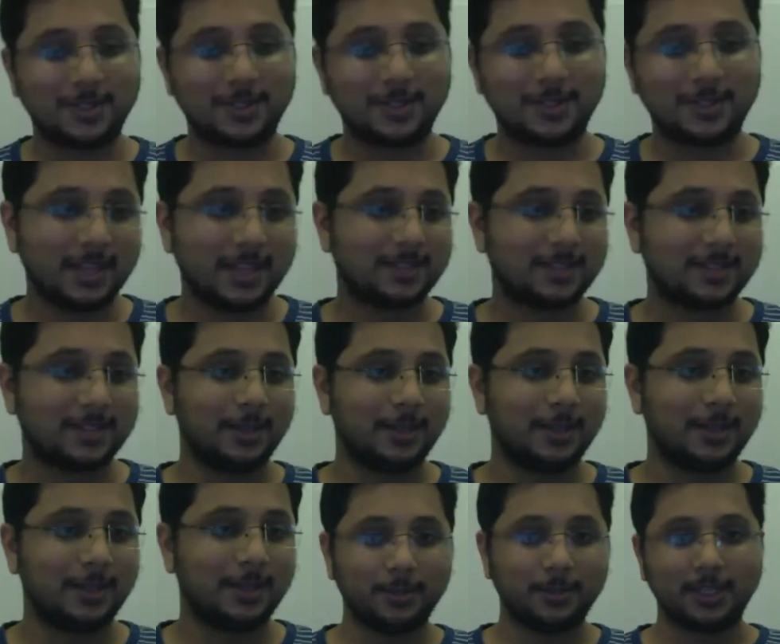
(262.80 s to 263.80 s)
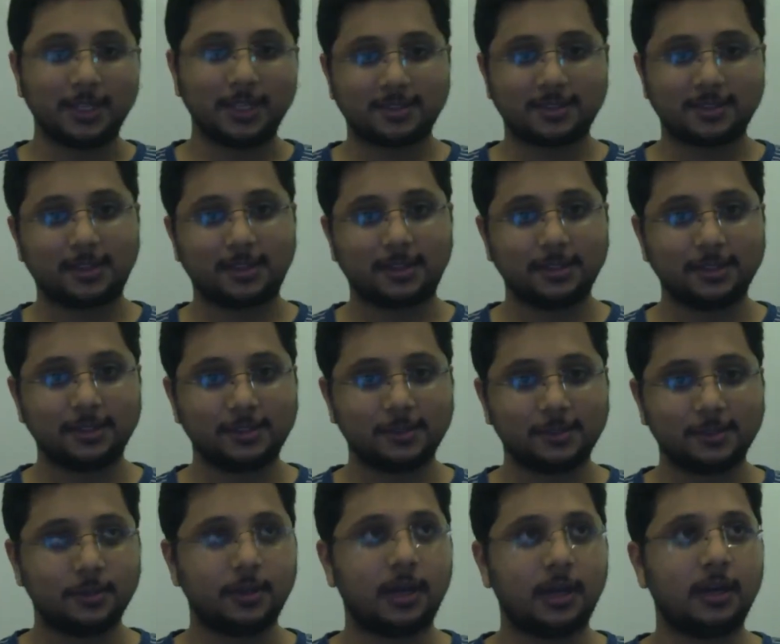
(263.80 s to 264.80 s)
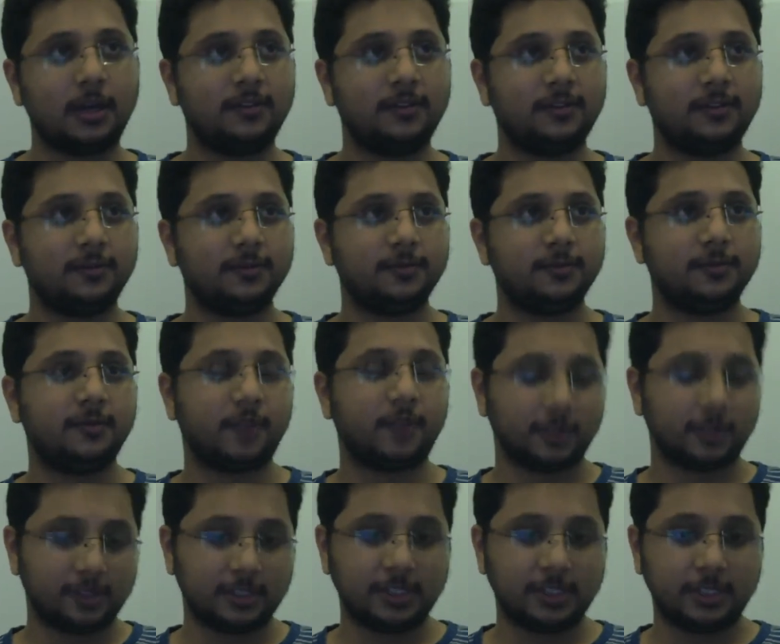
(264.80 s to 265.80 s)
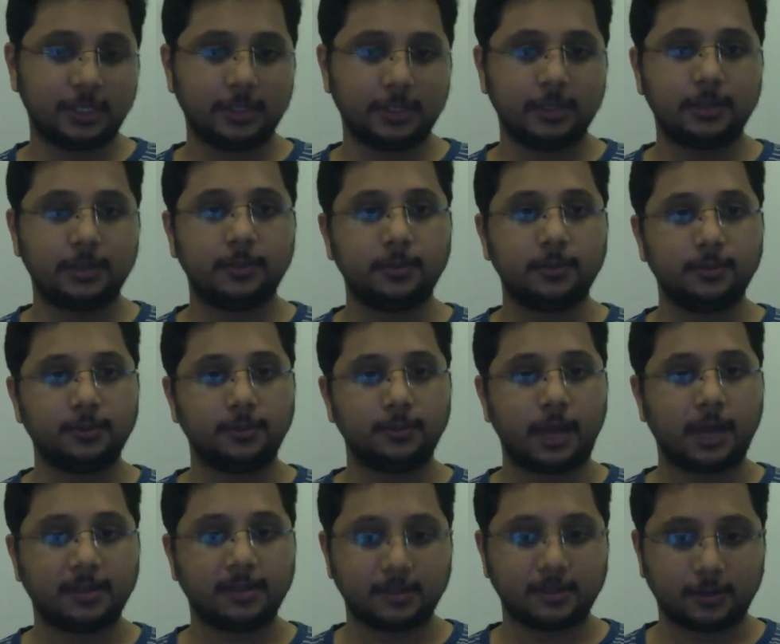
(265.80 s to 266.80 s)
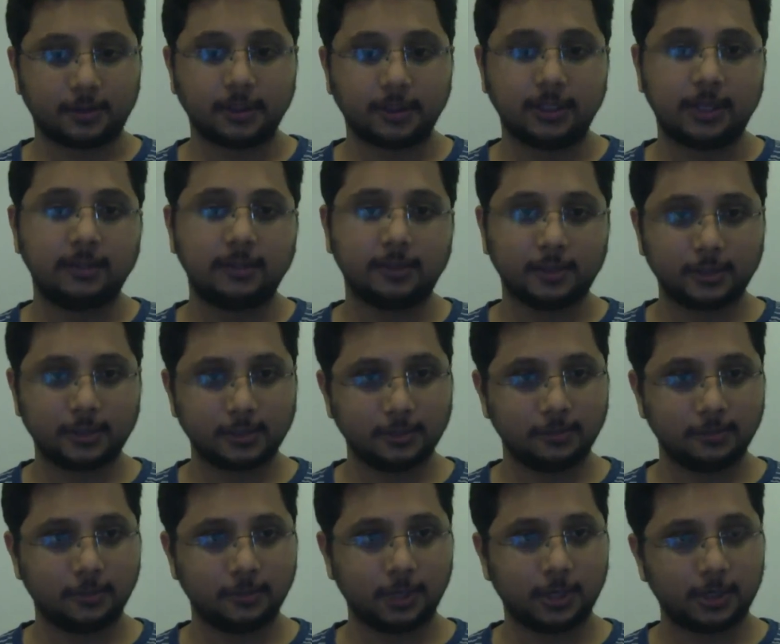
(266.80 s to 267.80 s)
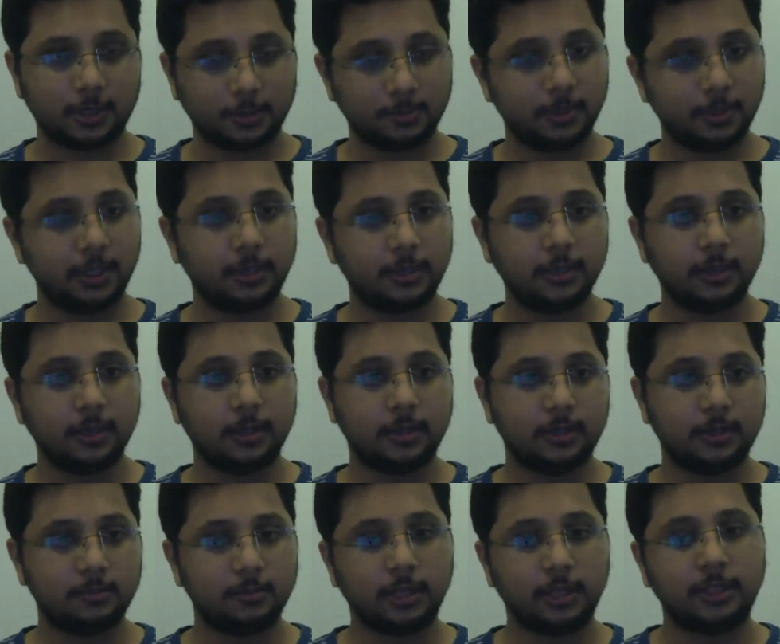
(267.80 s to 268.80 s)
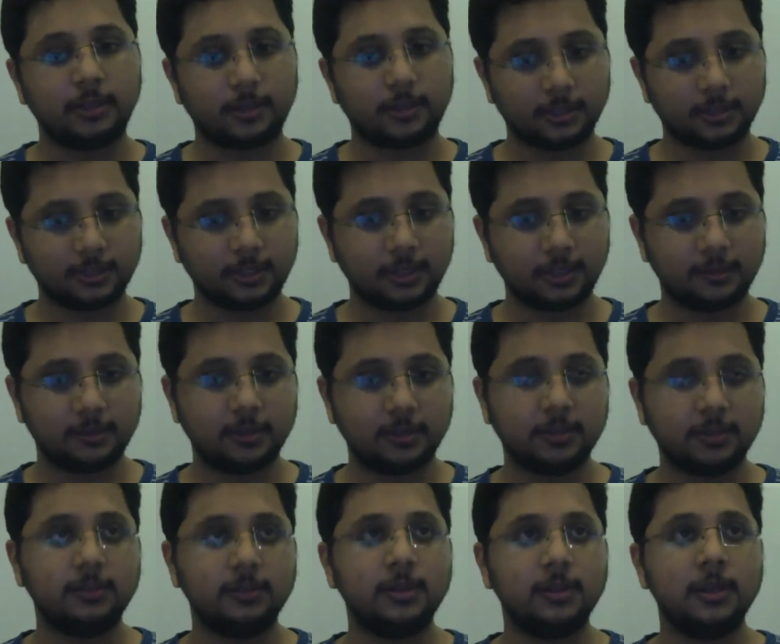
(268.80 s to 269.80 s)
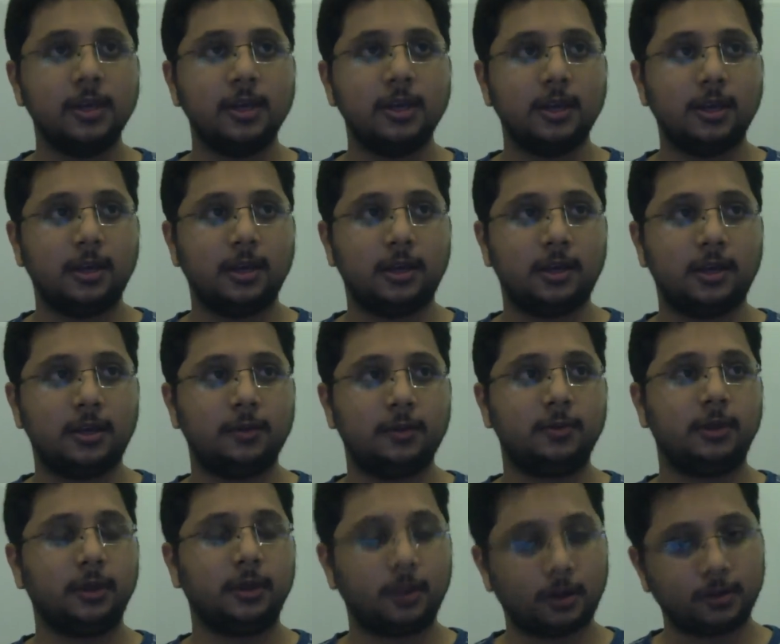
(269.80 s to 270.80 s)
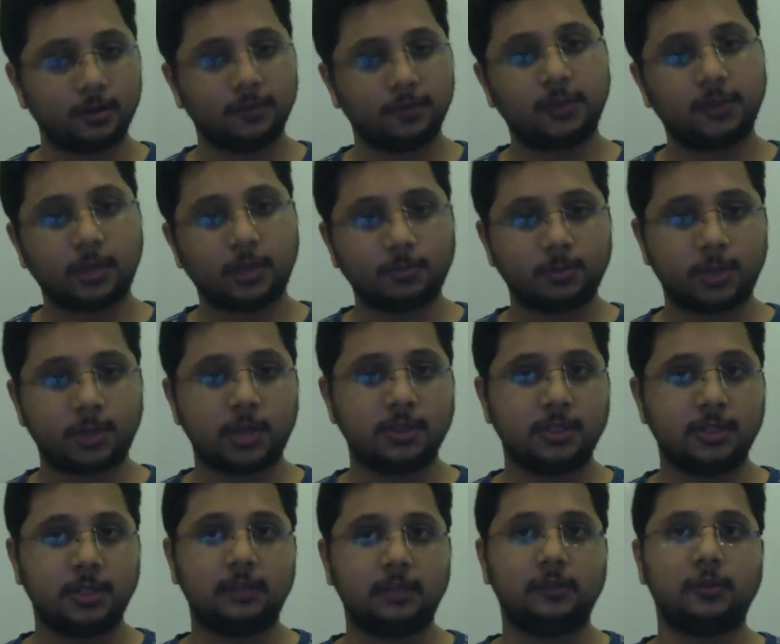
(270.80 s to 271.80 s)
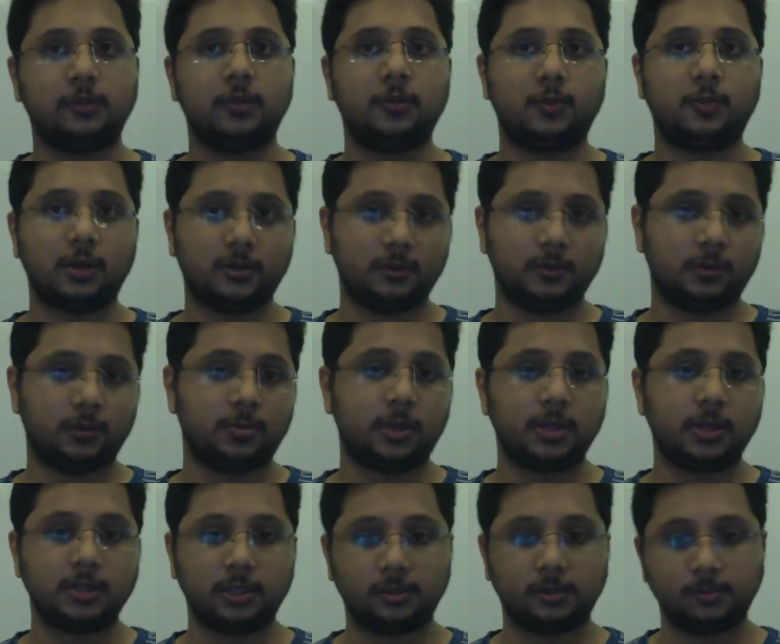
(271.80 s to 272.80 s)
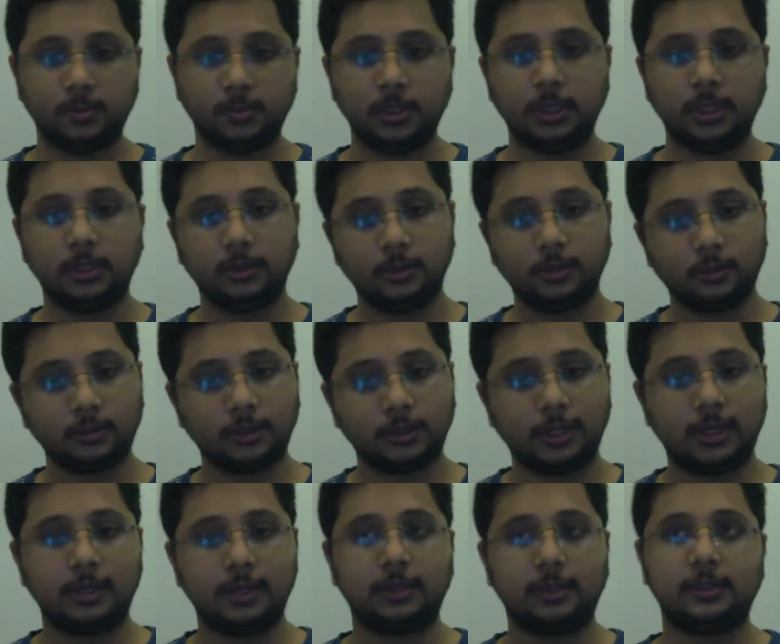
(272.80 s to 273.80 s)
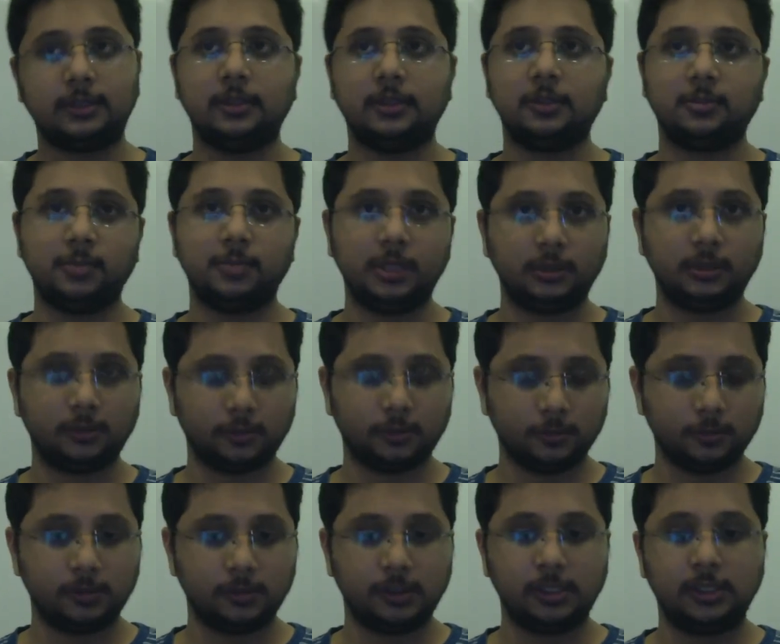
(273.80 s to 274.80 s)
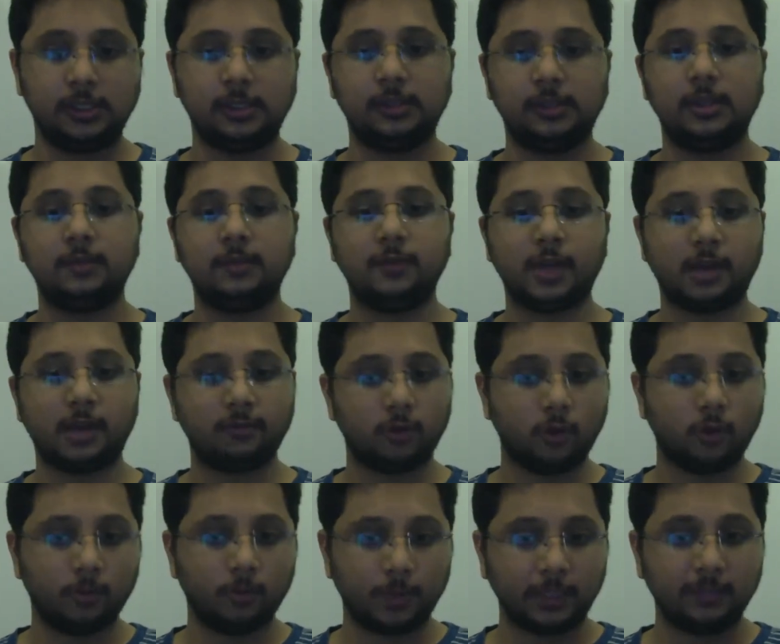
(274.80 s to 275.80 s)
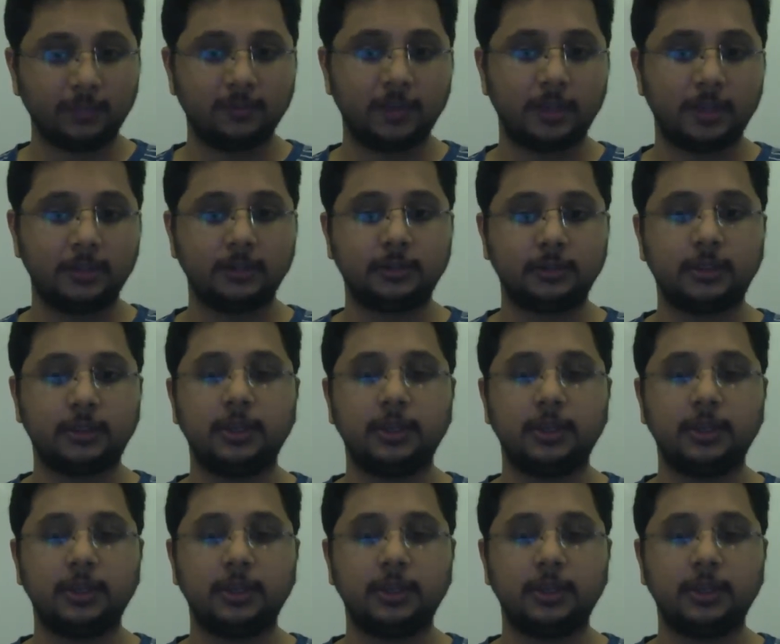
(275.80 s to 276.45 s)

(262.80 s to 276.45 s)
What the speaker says: yes, let me get started. So FOSSASIA as an organization, we are a big umbrella organization with a lot of sub projects. So one of the projects being LOCLAC, another being SUSE, then we have Open Event.